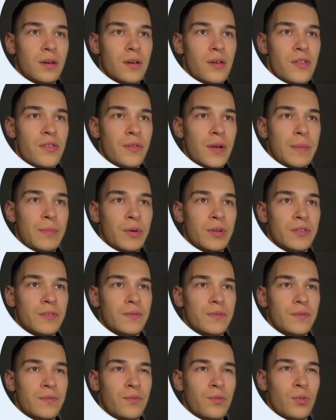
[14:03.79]

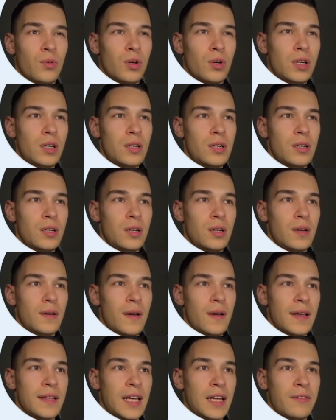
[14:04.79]
3.4,
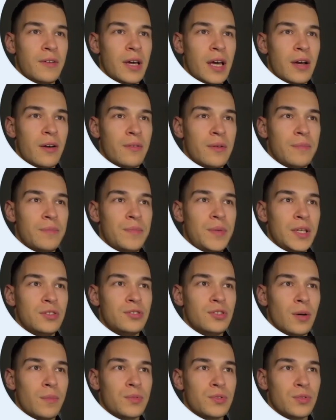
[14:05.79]
and then we have a big
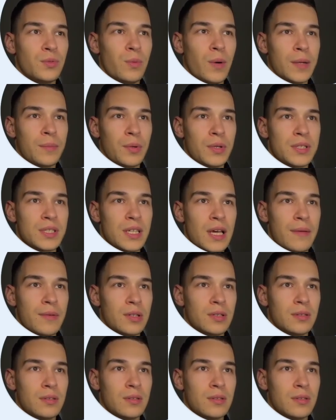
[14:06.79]
drop to 1.7